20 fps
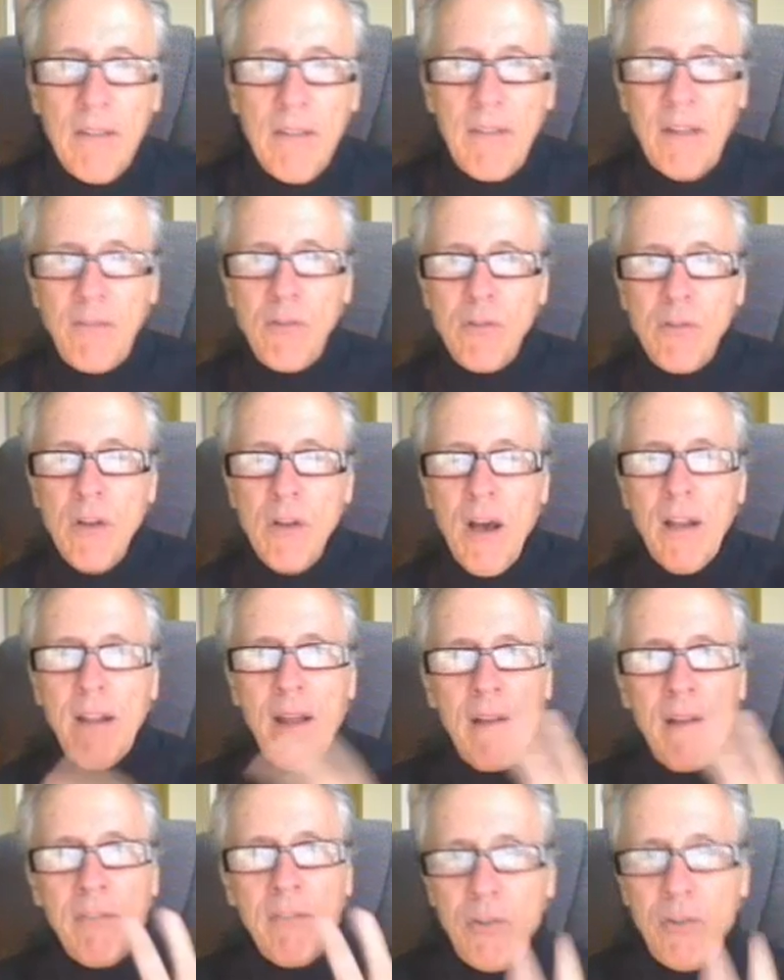They do not
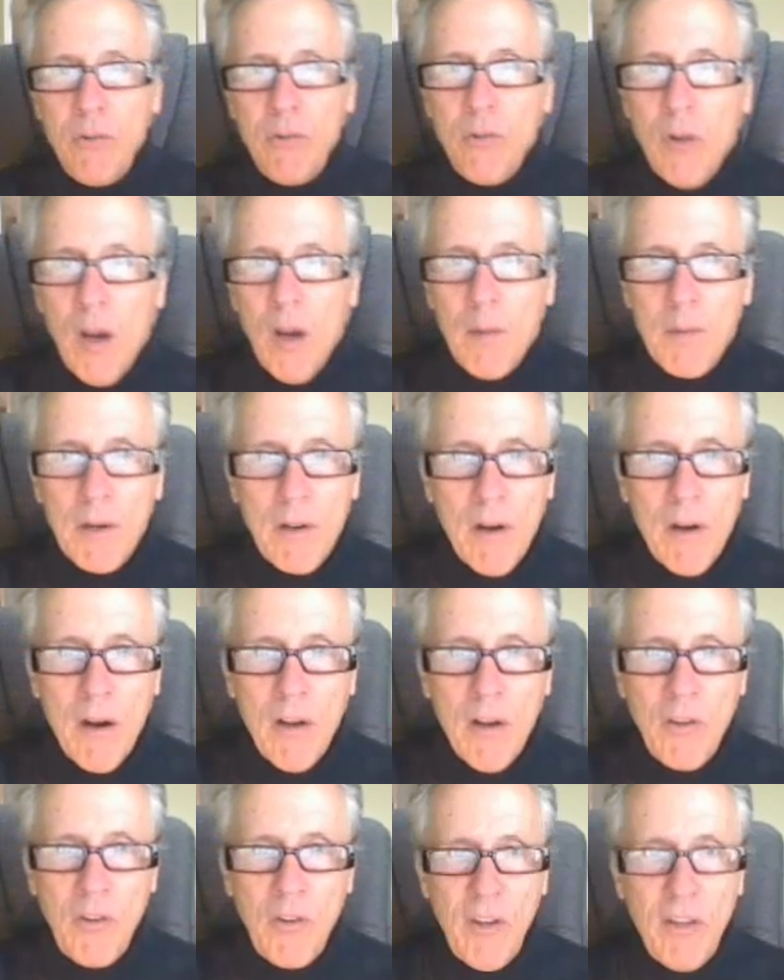have 2 karma
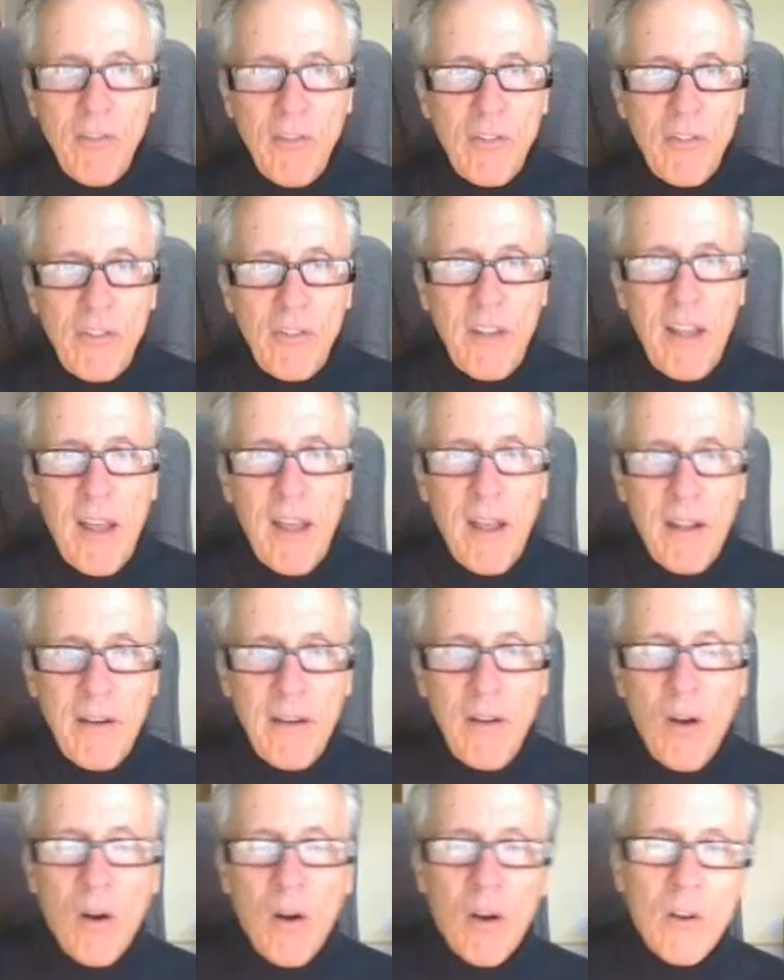cards.
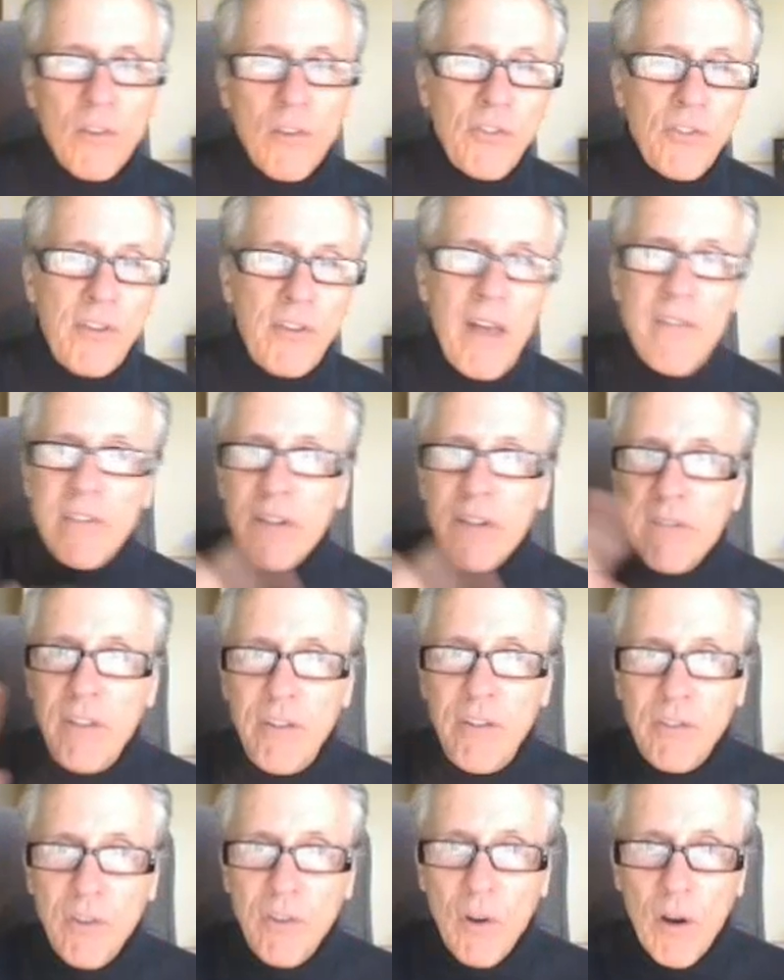Instead, all 7 of
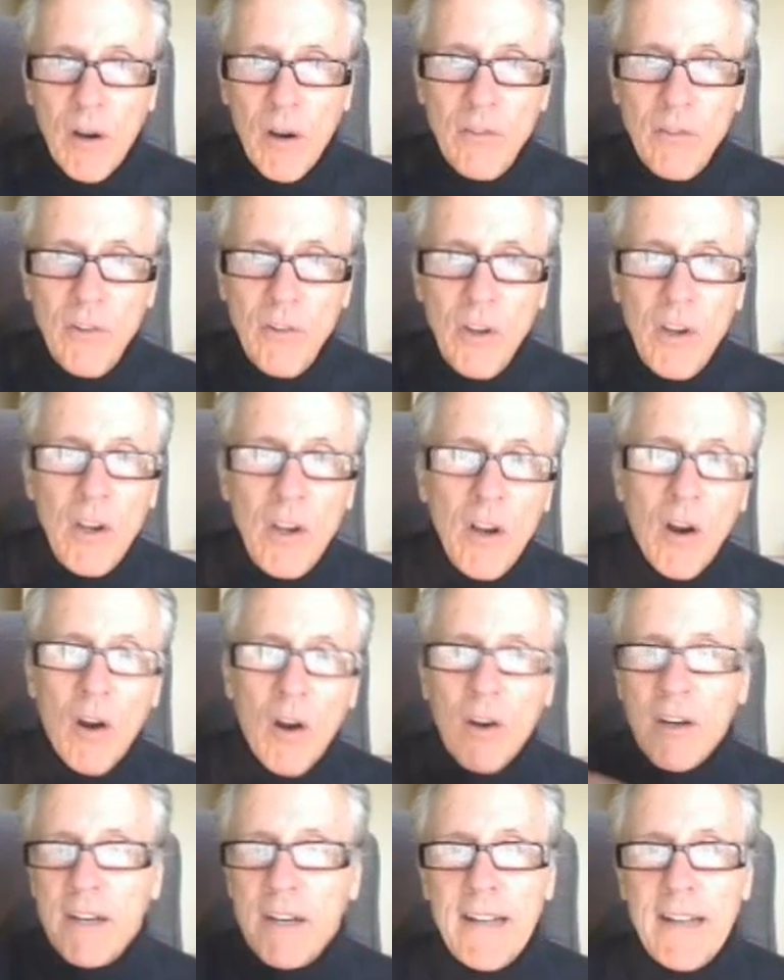these cards
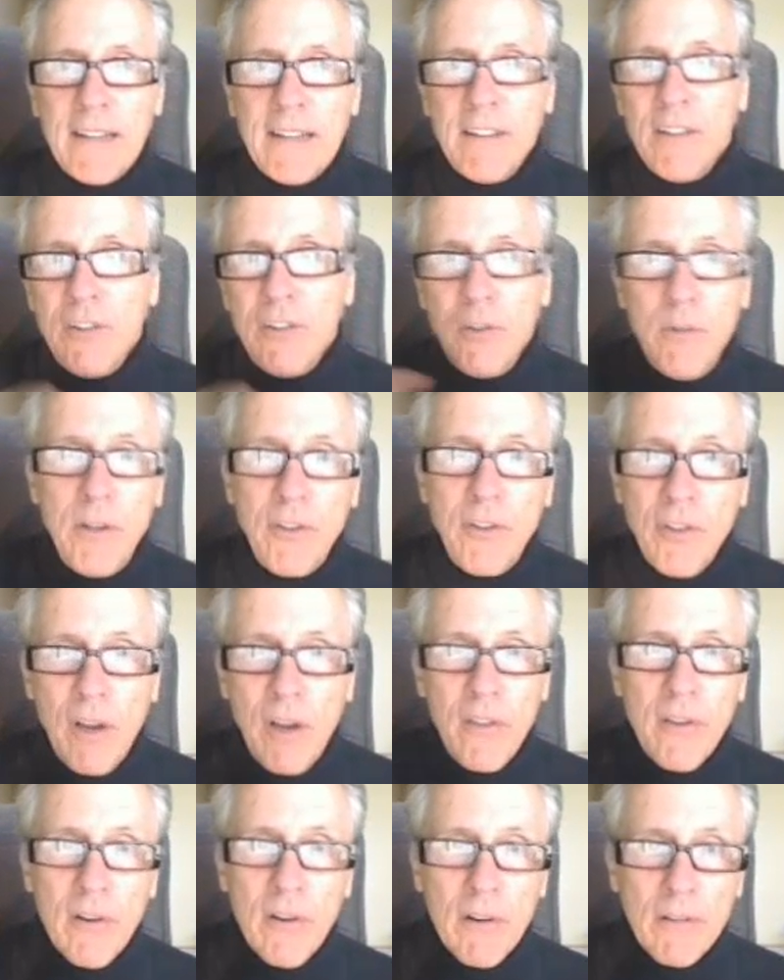are connected to each
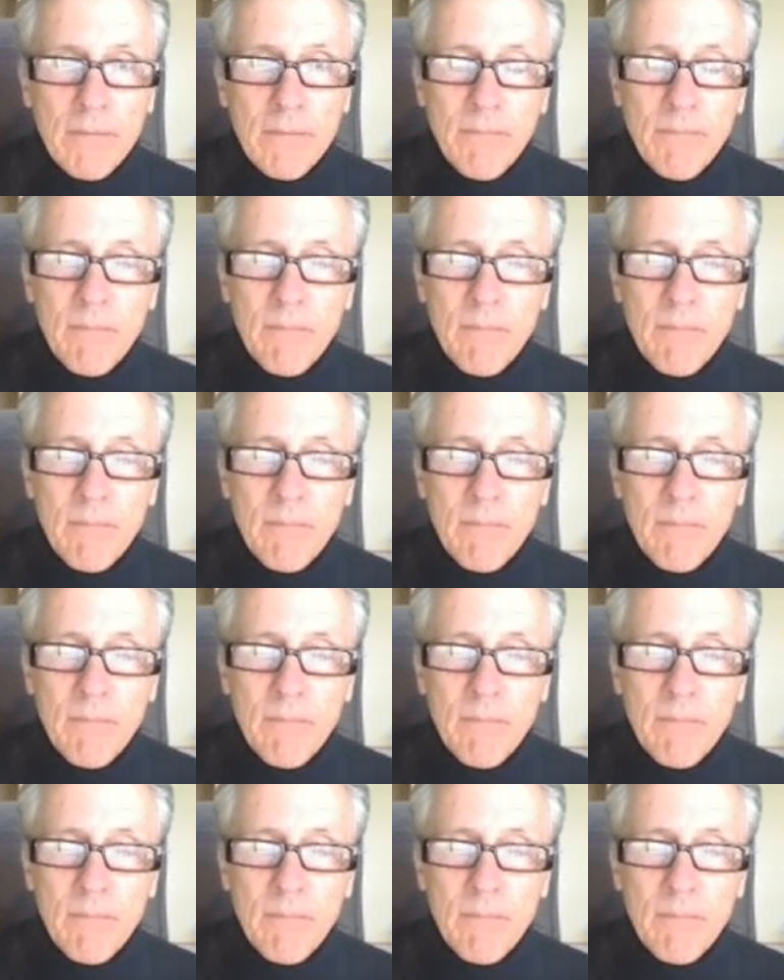other.